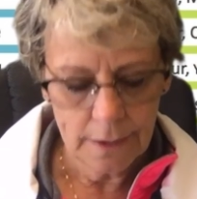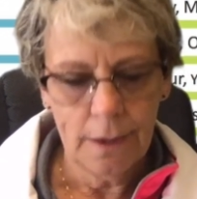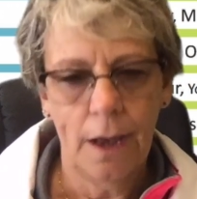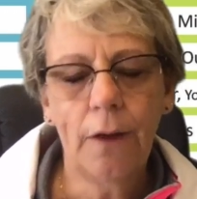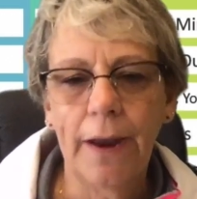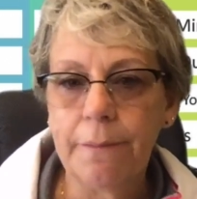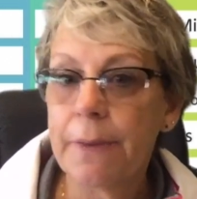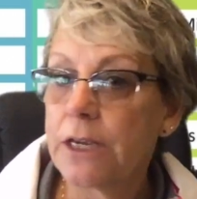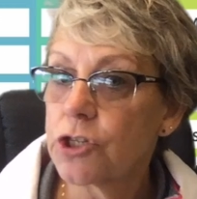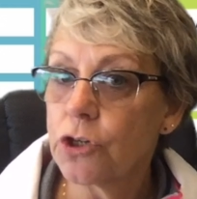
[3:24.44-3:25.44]
All right,
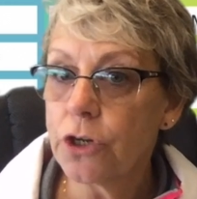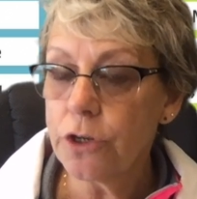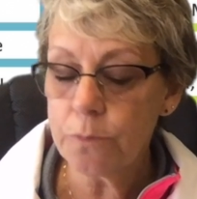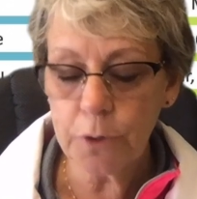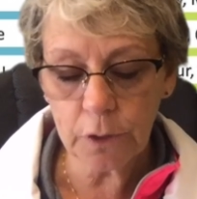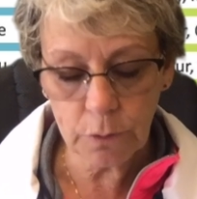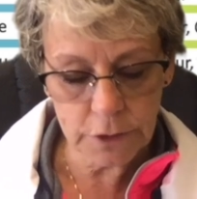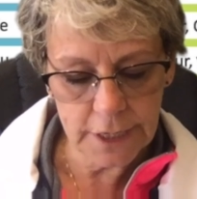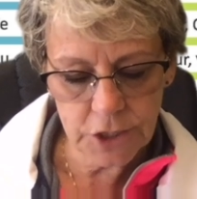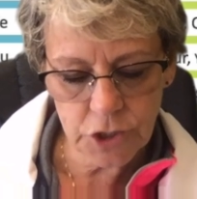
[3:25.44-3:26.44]
make sure you put
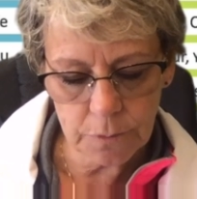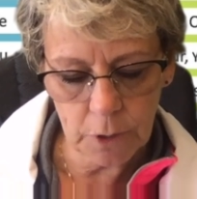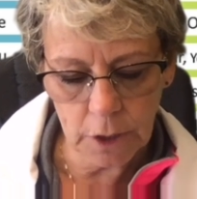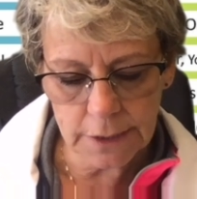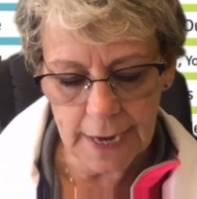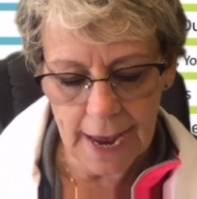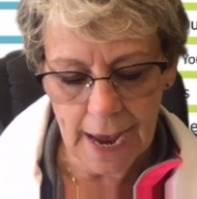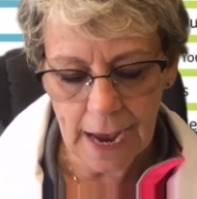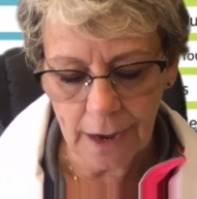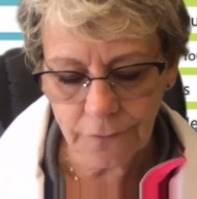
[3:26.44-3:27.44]
quotation marks
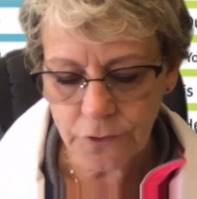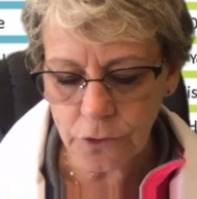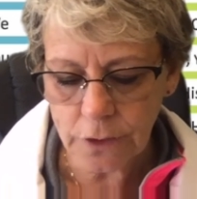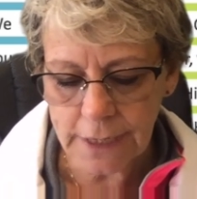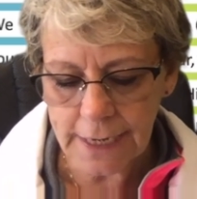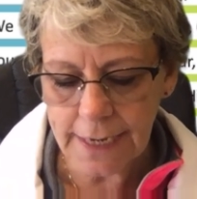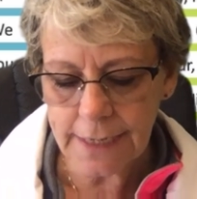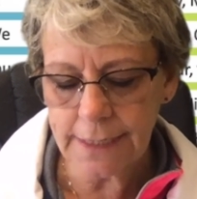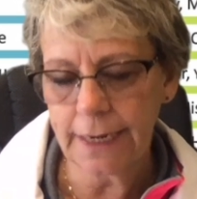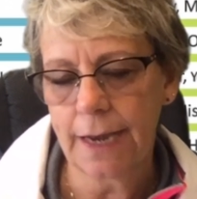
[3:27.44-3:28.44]
after the
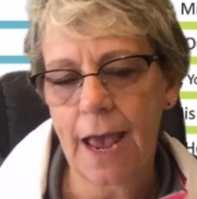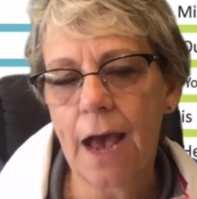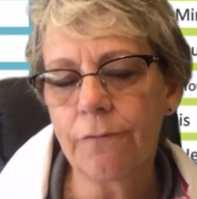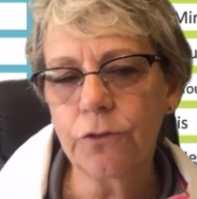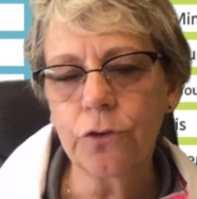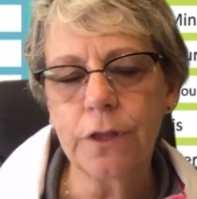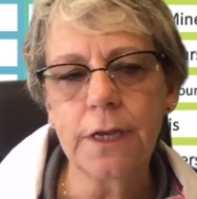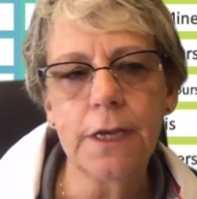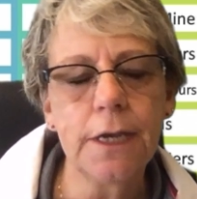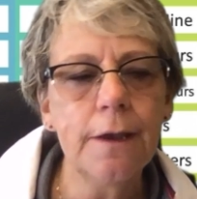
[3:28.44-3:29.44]
ending, after
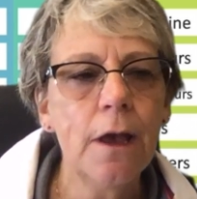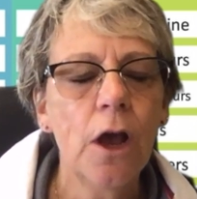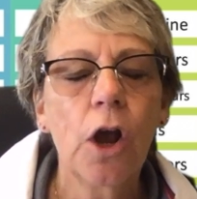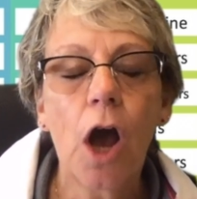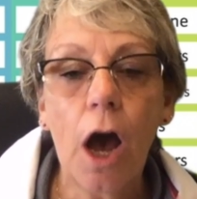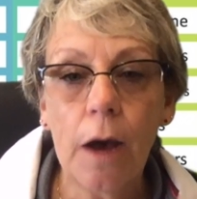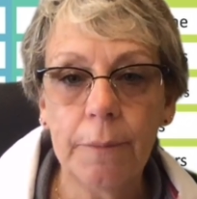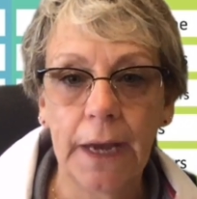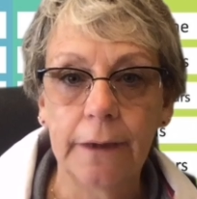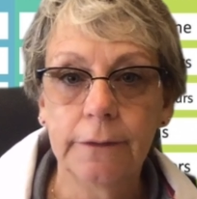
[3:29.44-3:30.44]
the
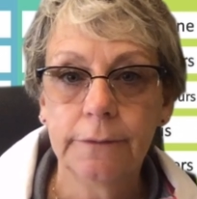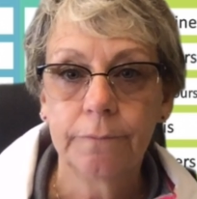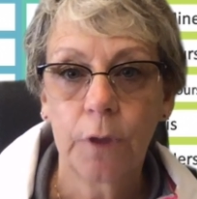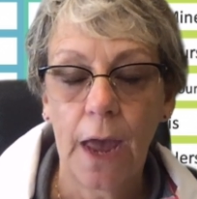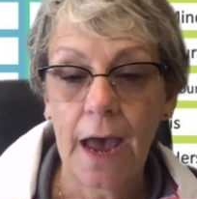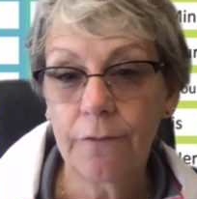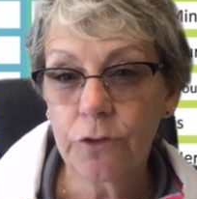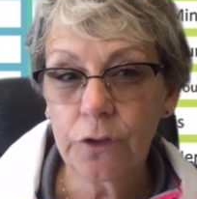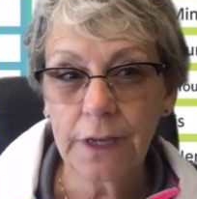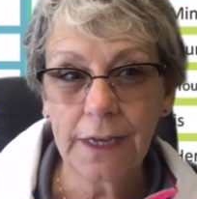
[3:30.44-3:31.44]
comma, after
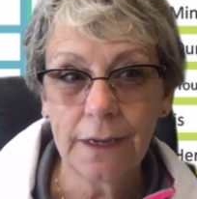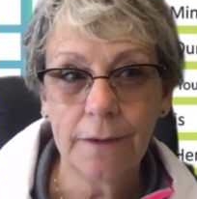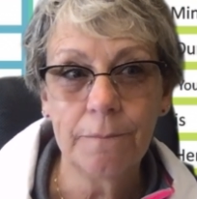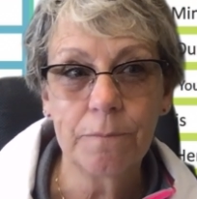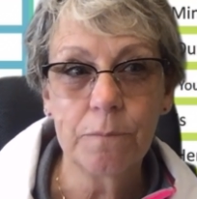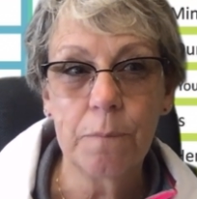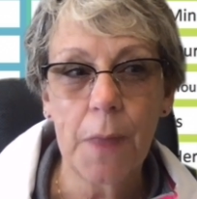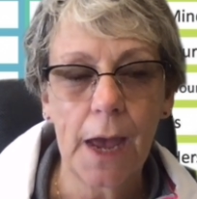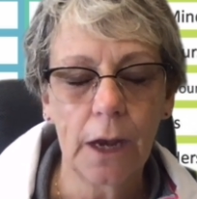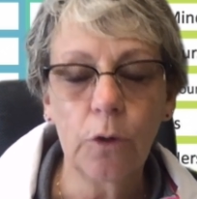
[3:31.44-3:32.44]
the
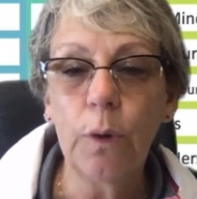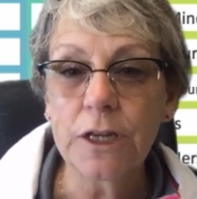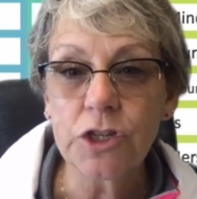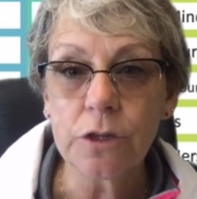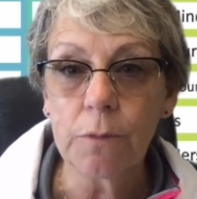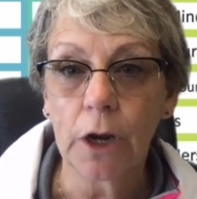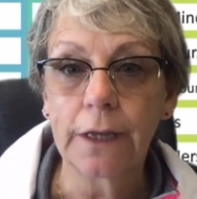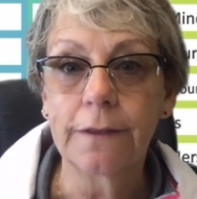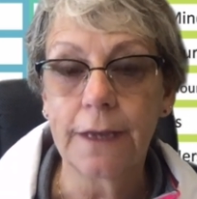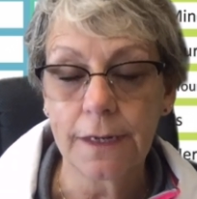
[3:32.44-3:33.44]
question mark at
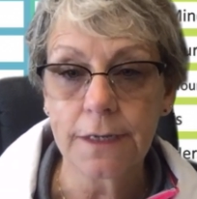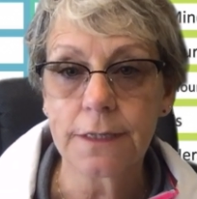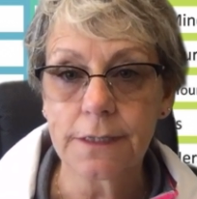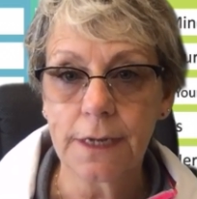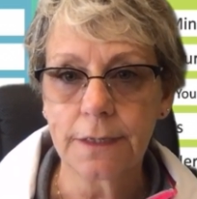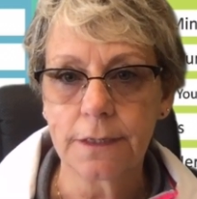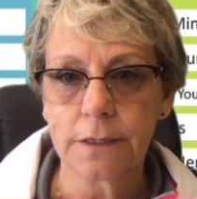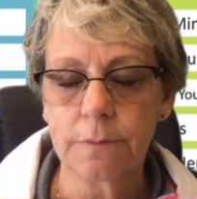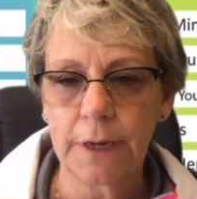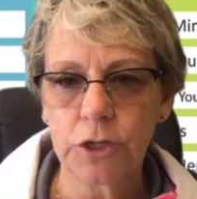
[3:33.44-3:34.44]
the end of the sentence.
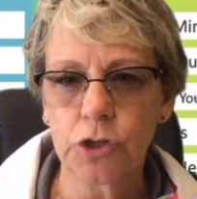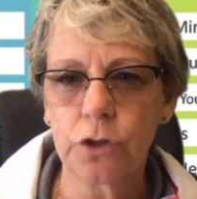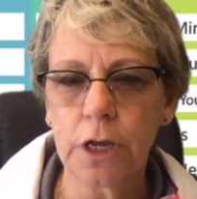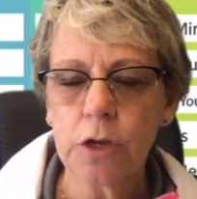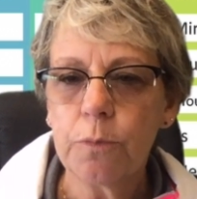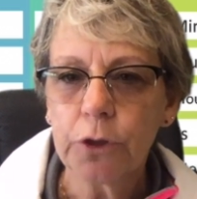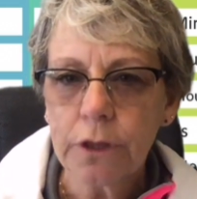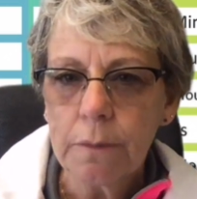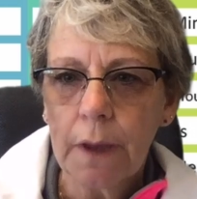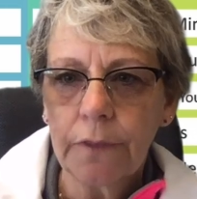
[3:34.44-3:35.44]
Make sure that you put them
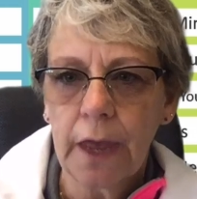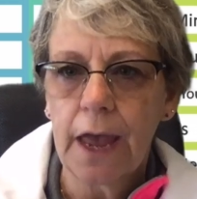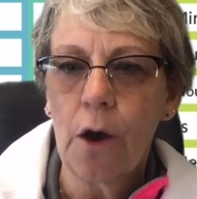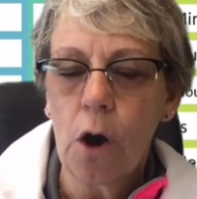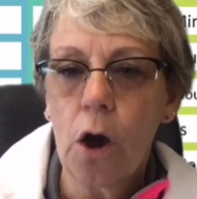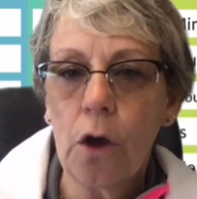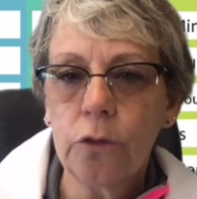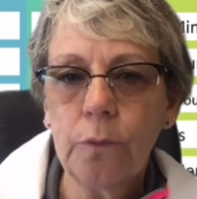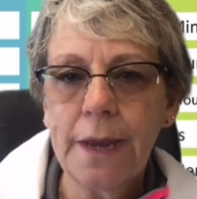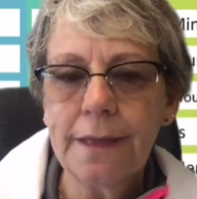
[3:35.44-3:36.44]
all the
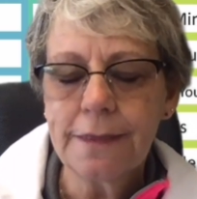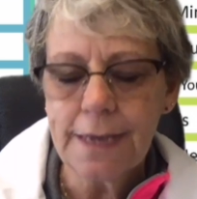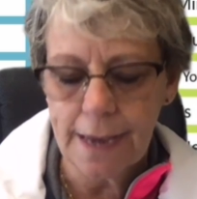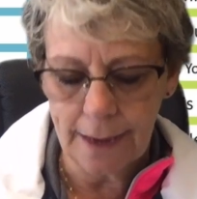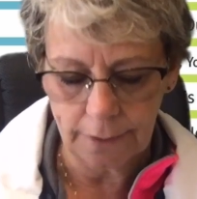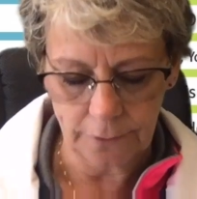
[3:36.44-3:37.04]
way at the end.